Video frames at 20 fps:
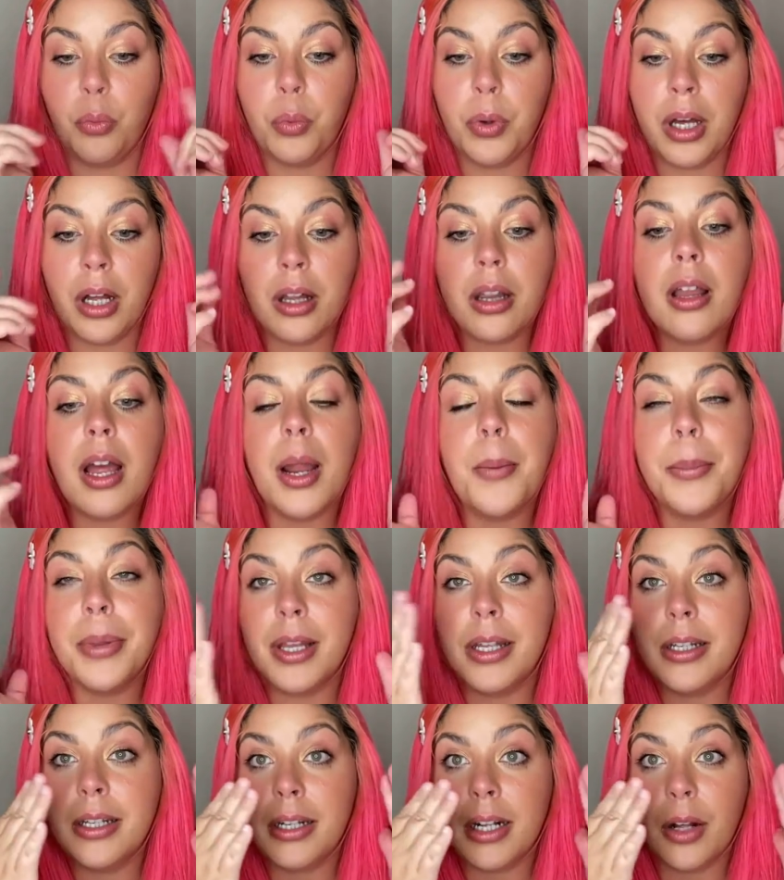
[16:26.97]
Well, I
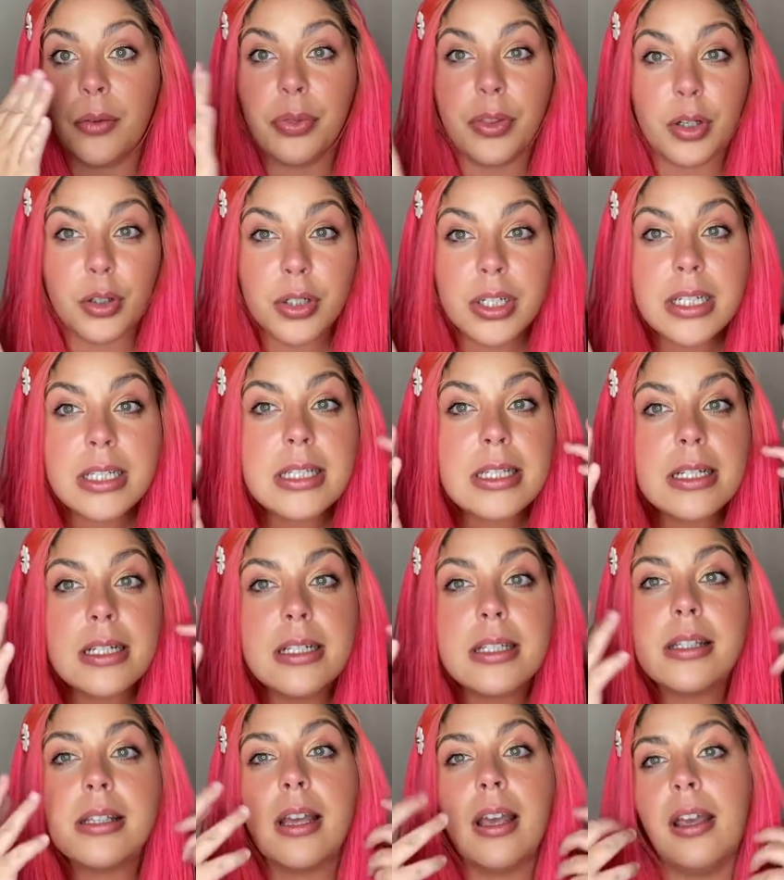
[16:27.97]
blended out the
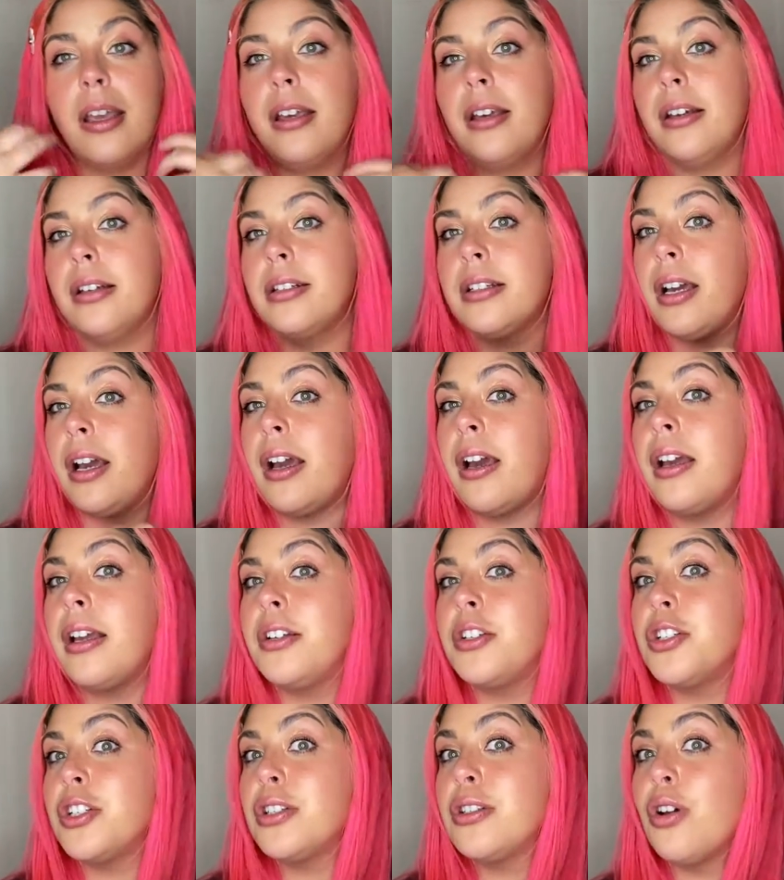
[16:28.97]
creases, and I
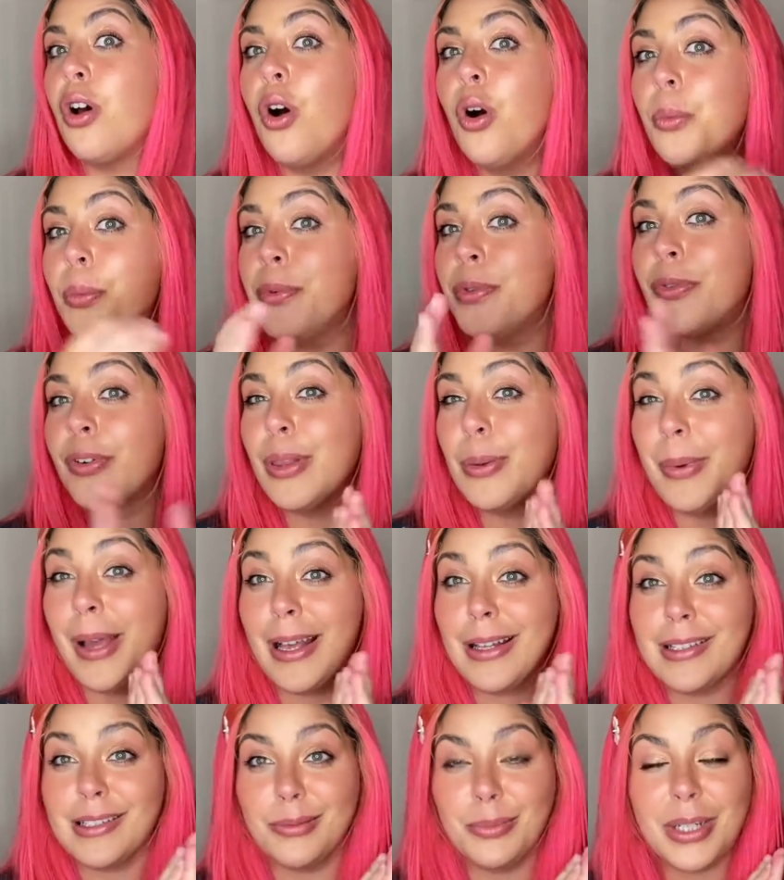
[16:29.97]
just hoped for the
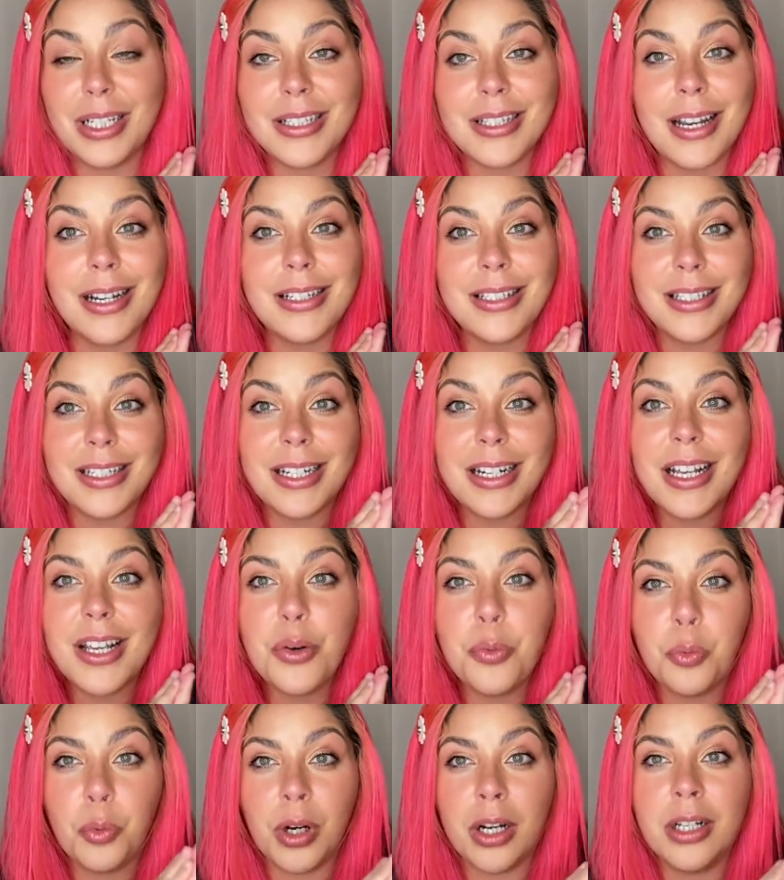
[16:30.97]
best because I didn't
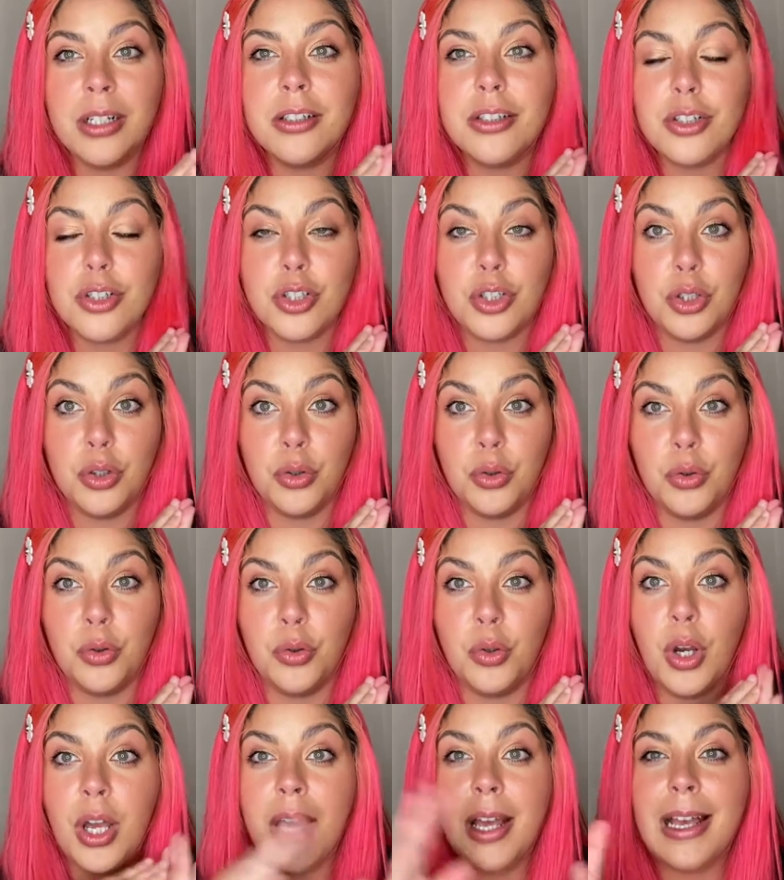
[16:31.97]
want
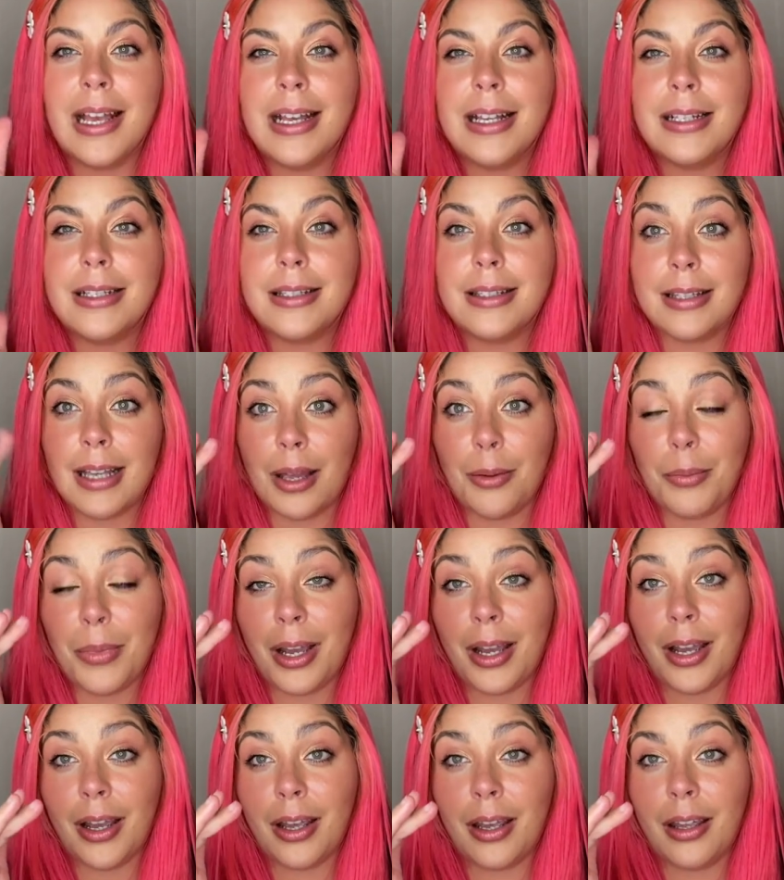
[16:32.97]
to set
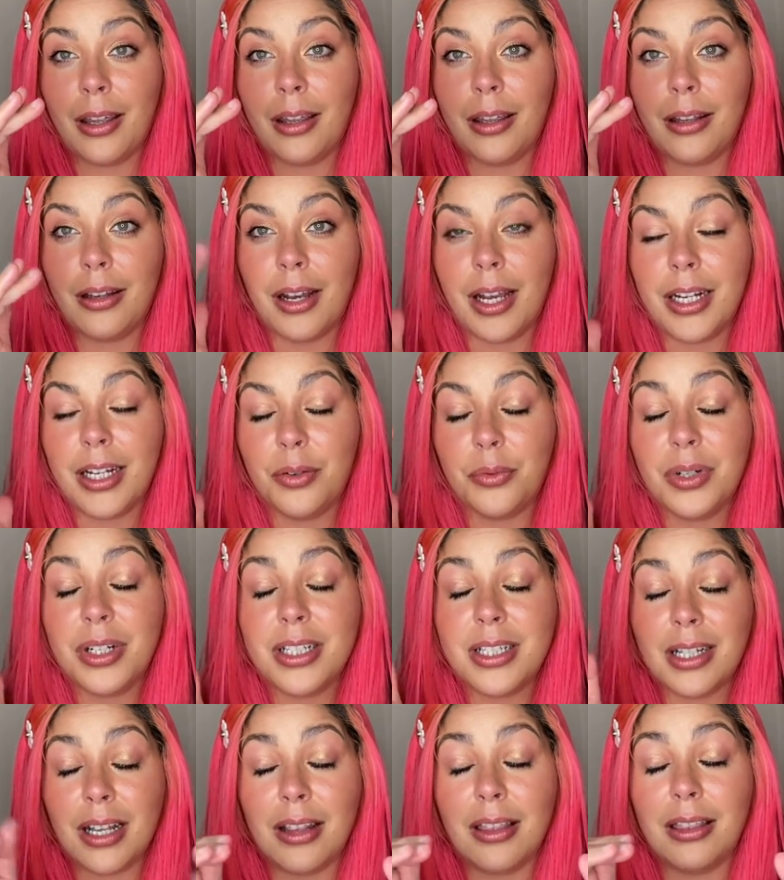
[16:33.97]

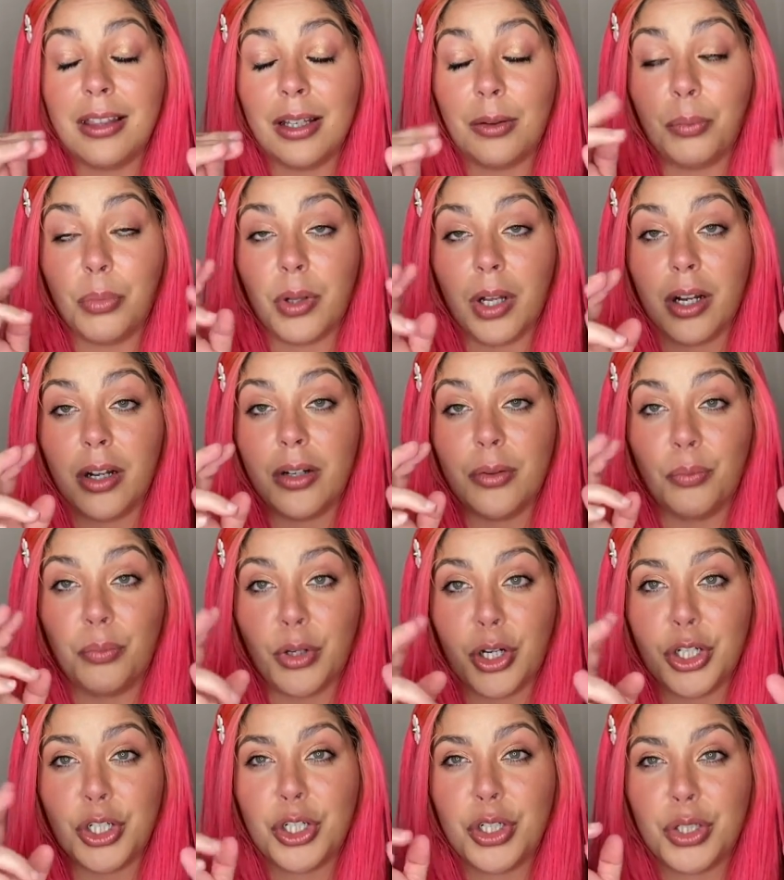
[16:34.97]
the
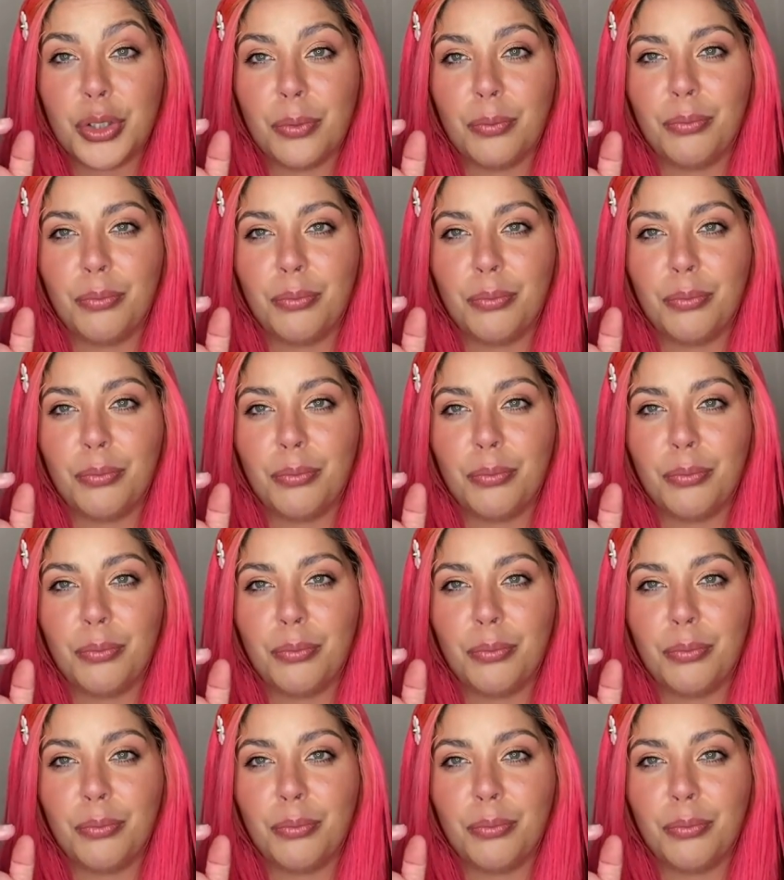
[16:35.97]
blush